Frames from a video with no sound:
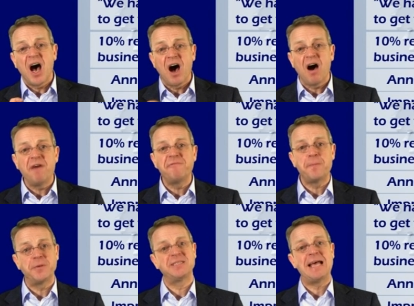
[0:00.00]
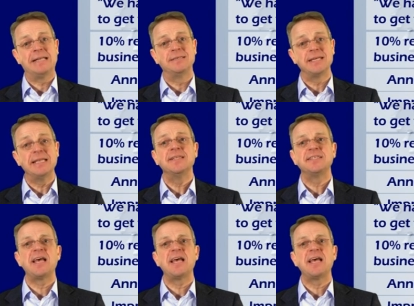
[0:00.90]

0.5% in this